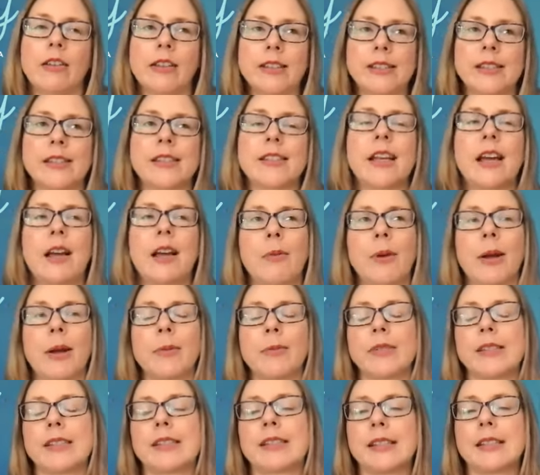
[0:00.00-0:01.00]
this is how I
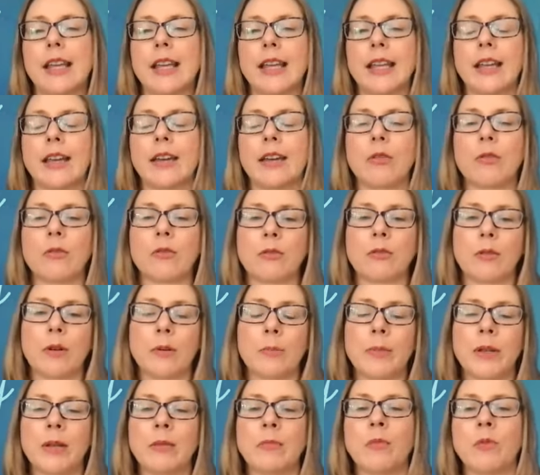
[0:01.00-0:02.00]
would say it, or a
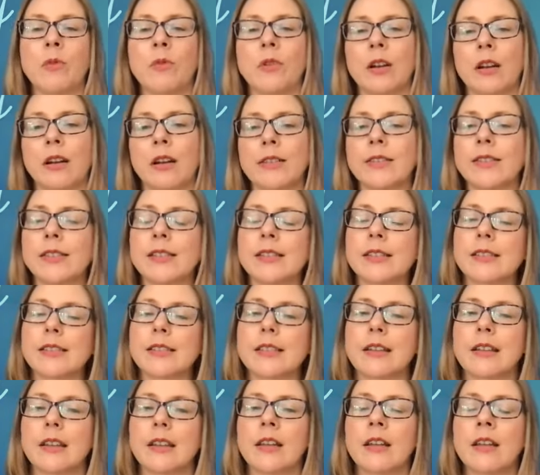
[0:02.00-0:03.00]
bit more closer
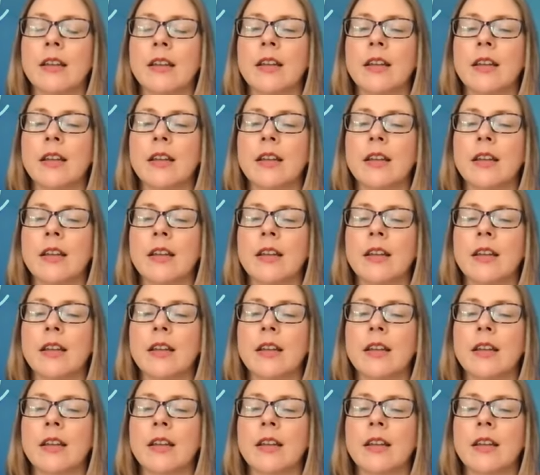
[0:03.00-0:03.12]
to